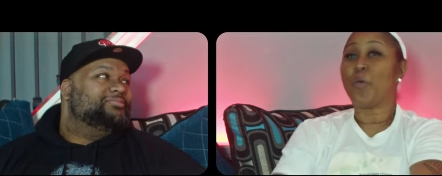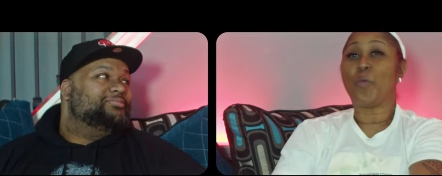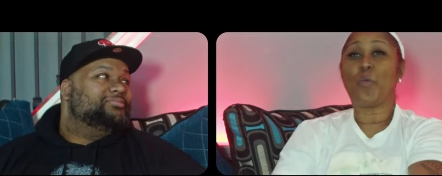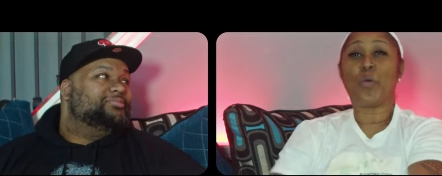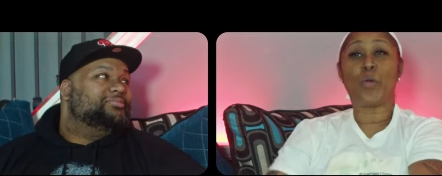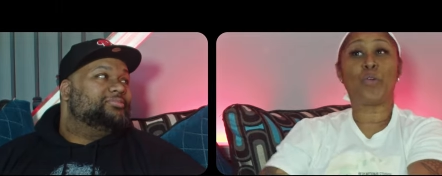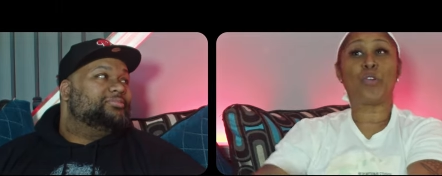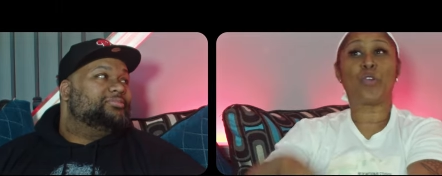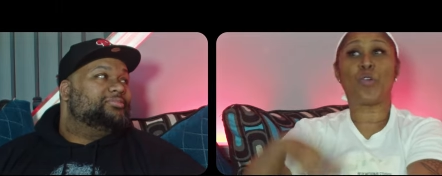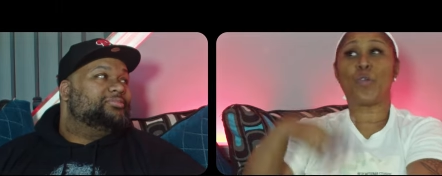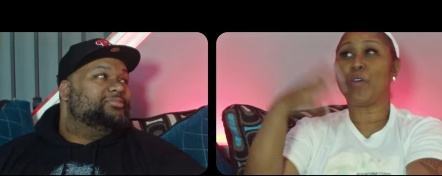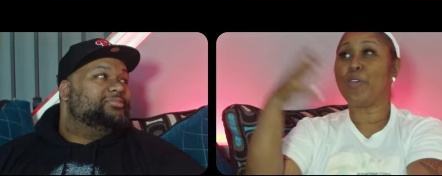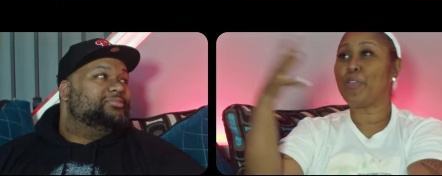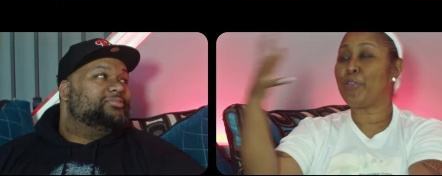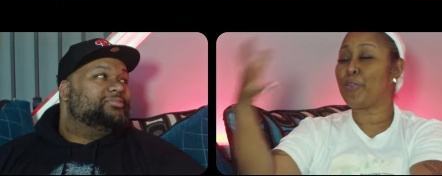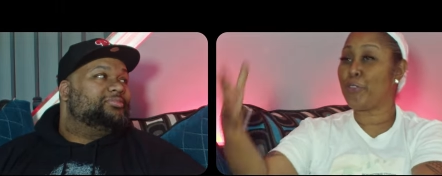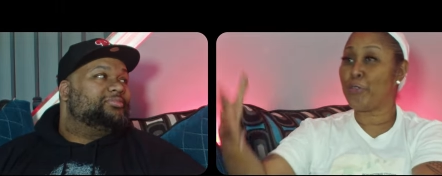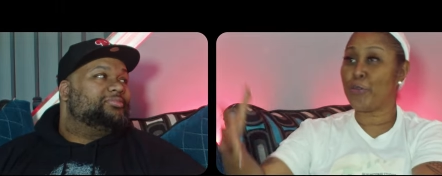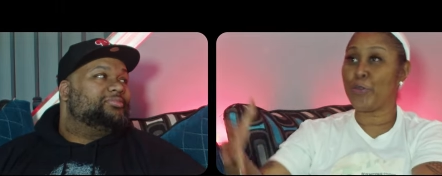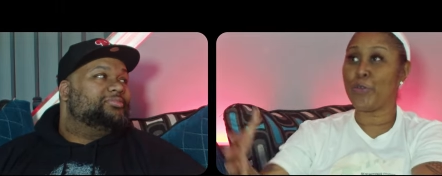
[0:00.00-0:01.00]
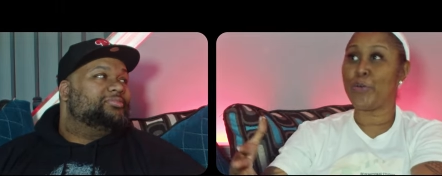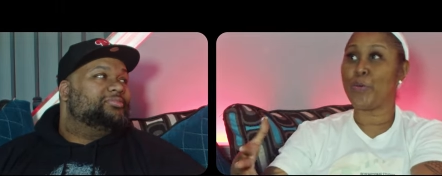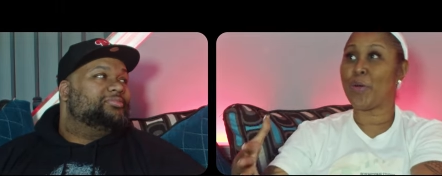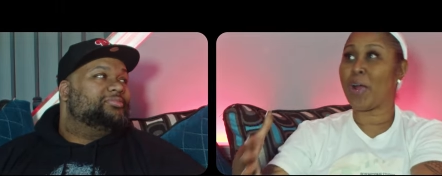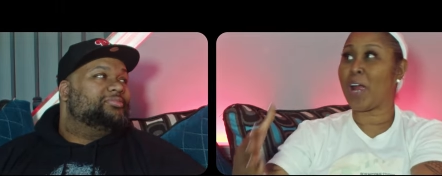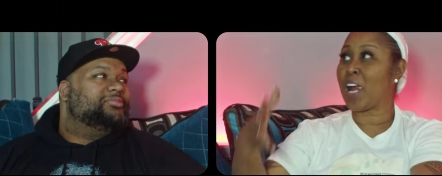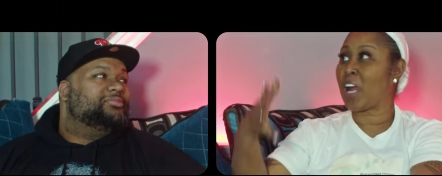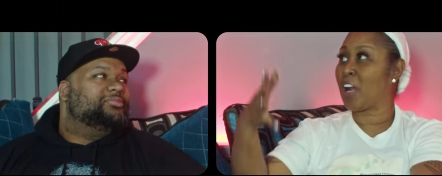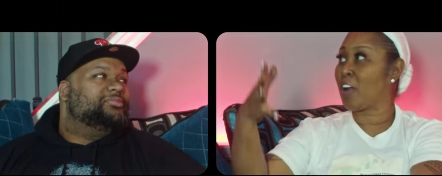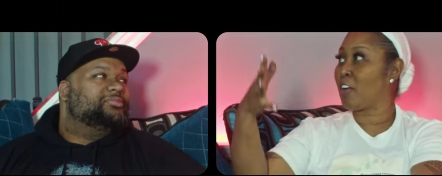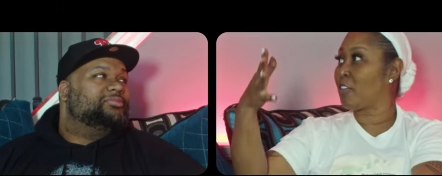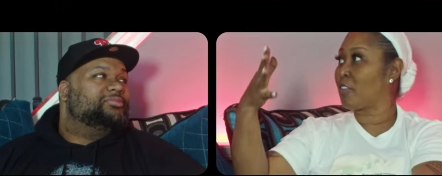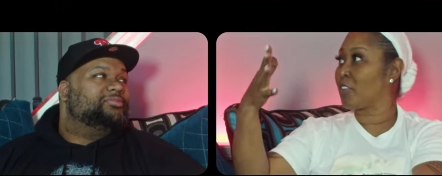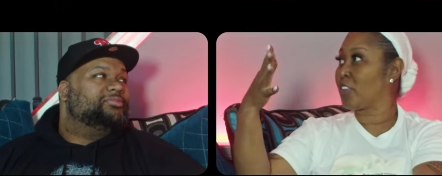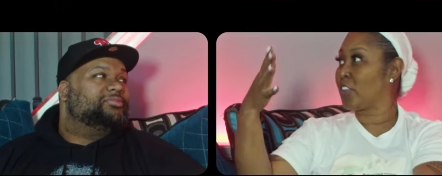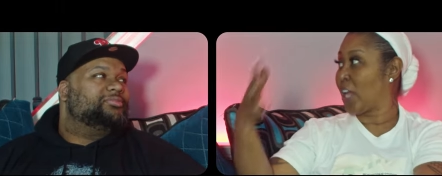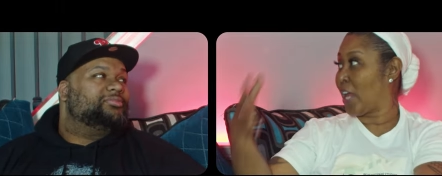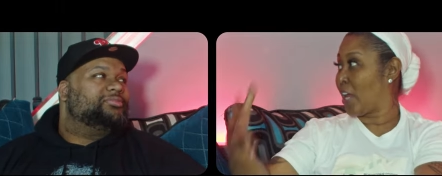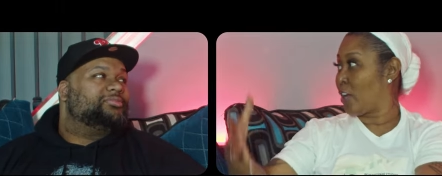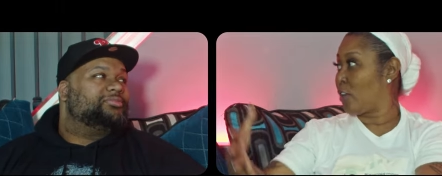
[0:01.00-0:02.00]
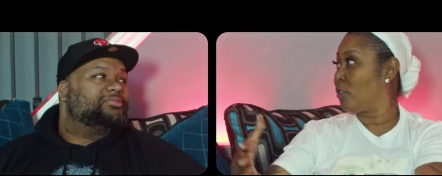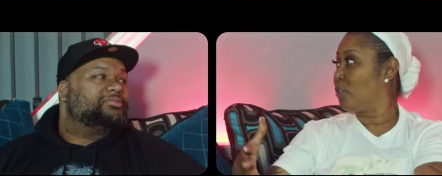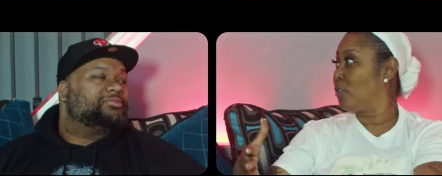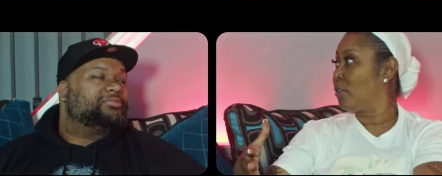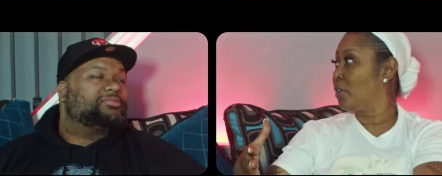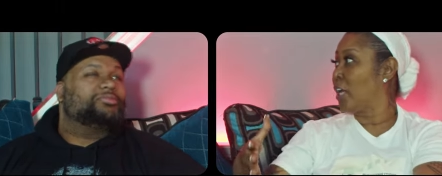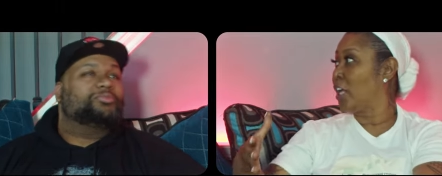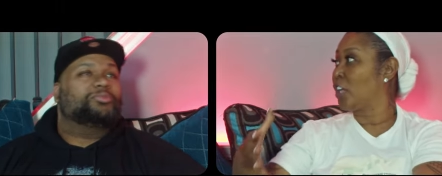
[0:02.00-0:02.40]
Speaker 1: we were going through our channel mm-hmm.